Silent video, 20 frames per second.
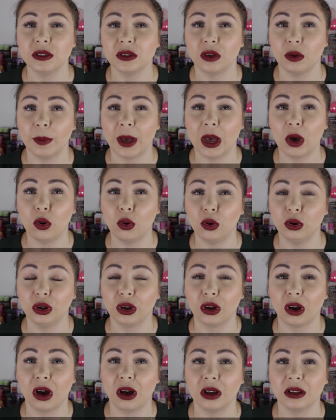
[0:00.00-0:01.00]
So my
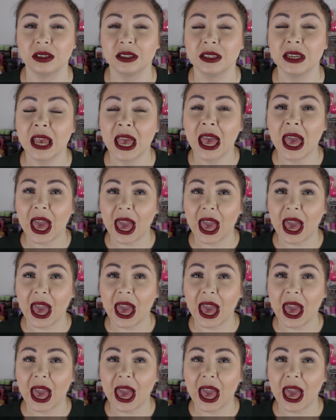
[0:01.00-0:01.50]
order cost